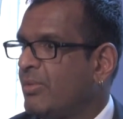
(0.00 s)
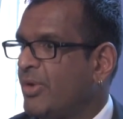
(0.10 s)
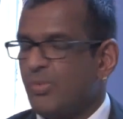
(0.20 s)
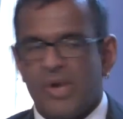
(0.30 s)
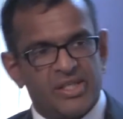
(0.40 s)

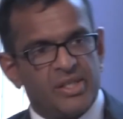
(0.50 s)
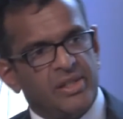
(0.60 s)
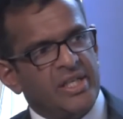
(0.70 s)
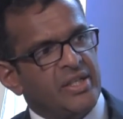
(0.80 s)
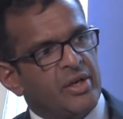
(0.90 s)
Which makes the
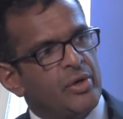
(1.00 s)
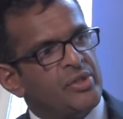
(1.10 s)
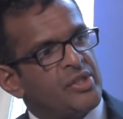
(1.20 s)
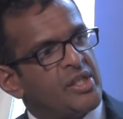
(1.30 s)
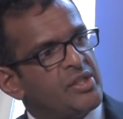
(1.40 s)
leader who
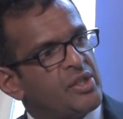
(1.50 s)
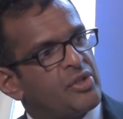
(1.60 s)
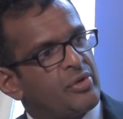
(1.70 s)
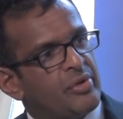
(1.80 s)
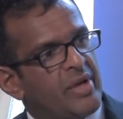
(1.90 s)
sees
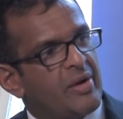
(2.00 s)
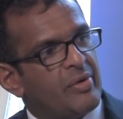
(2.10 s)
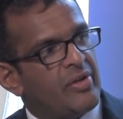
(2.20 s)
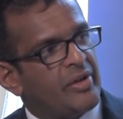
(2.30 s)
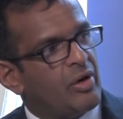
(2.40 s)
us through that
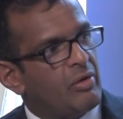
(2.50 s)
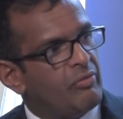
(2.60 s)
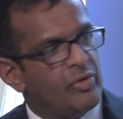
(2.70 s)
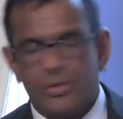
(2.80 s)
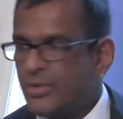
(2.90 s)
rather
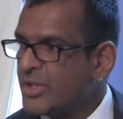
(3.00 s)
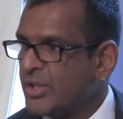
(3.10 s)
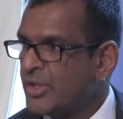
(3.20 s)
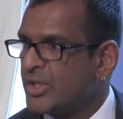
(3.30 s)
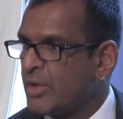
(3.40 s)

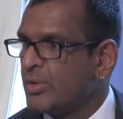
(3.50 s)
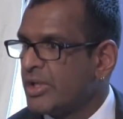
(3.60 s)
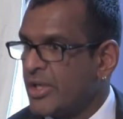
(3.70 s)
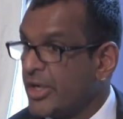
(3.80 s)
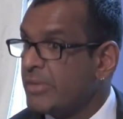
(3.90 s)
convoluted and
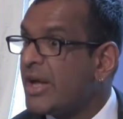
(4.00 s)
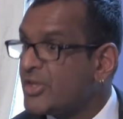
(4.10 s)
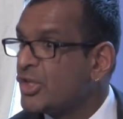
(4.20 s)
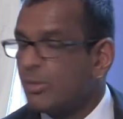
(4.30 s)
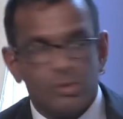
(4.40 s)
totally
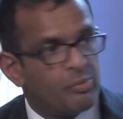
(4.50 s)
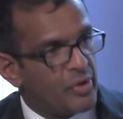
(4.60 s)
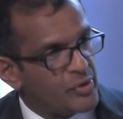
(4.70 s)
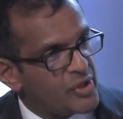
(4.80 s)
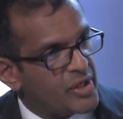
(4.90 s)
unimaginable
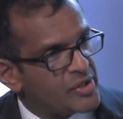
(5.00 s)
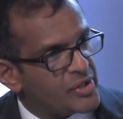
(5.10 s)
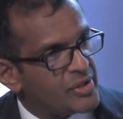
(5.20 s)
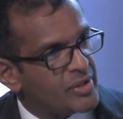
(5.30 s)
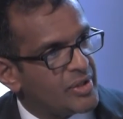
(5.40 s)

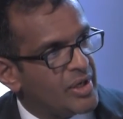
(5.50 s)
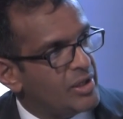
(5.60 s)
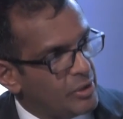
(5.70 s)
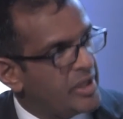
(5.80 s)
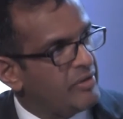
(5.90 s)
process
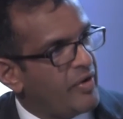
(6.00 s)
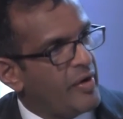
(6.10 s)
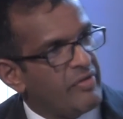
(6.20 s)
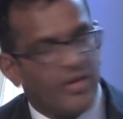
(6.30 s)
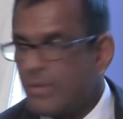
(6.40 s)
looking
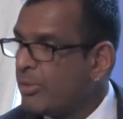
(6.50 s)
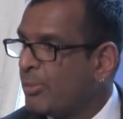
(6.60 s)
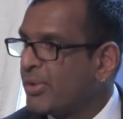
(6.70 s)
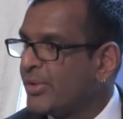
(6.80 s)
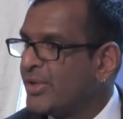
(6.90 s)
very, very
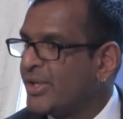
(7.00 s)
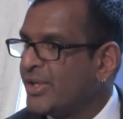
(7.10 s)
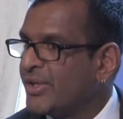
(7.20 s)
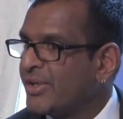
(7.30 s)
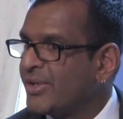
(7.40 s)
popular
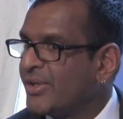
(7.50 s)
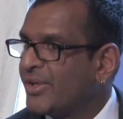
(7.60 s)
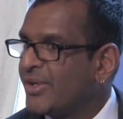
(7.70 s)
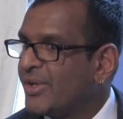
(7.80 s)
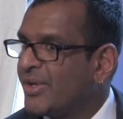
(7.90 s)
indeed.
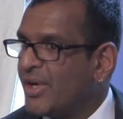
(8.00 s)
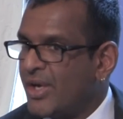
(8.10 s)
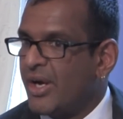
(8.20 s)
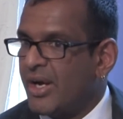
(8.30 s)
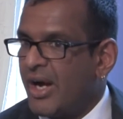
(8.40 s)

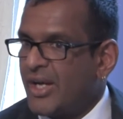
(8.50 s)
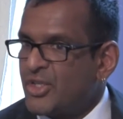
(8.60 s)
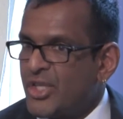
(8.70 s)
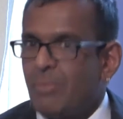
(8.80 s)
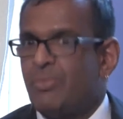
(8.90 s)
I
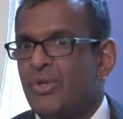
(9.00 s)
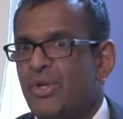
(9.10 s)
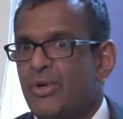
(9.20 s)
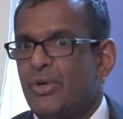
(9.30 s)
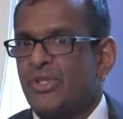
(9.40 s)

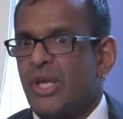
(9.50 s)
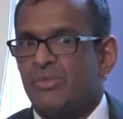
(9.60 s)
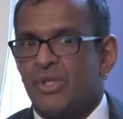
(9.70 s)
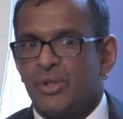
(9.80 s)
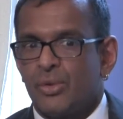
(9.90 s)
championed the
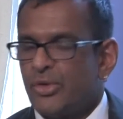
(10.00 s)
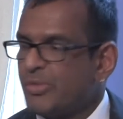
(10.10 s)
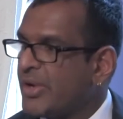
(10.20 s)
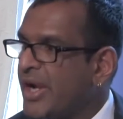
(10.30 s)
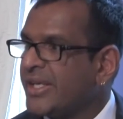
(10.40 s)
Eurosceptic
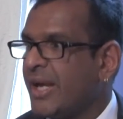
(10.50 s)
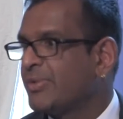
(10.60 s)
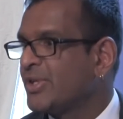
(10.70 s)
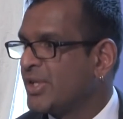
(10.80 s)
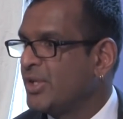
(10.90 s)
cause, but I
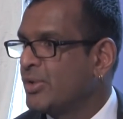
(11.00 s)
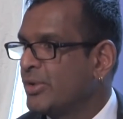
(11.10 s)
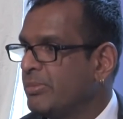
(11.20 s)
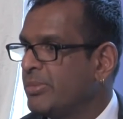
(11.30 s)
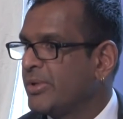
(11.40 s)
kept us in
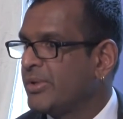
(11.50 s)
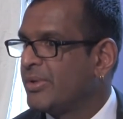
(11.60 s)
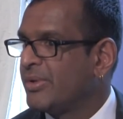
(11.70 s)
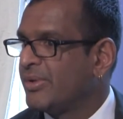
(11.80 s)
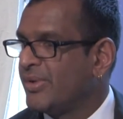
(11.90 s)
Europe.
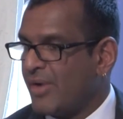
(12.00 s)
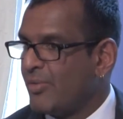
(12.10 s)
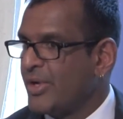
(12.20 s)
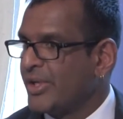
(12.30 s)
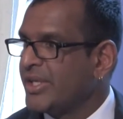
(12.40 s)
That
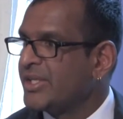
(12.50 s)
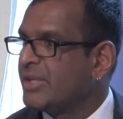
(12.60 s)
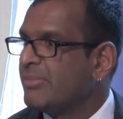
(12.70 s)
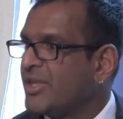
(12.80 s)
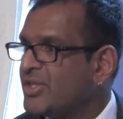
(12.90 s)
really is
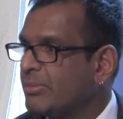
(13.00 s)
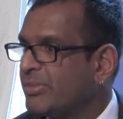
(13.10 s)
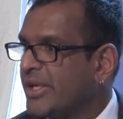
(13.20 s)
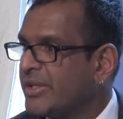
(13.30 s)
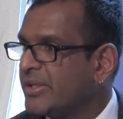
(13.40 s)
the magic
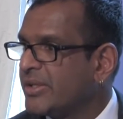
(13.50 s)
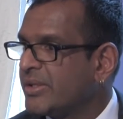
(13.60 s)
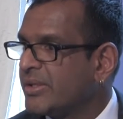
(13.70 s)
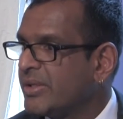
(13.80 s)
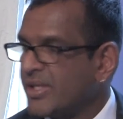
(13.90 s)
blend.
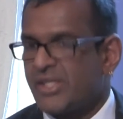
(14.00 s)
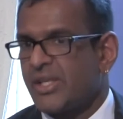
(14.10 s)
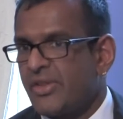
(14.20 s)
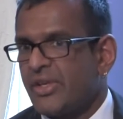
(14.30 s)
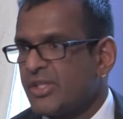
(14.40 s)
As I
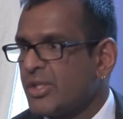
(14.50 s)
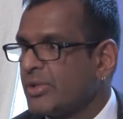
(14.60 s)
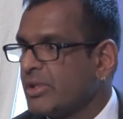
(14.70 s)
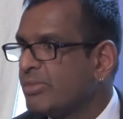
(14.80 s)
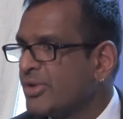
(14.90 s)
said, I think it's
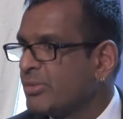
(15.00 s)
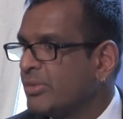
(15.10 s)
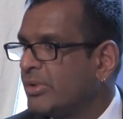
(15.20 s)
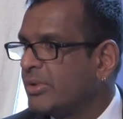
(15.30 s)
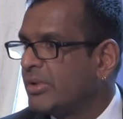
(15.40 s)
totally
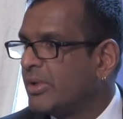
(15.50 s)
impossible,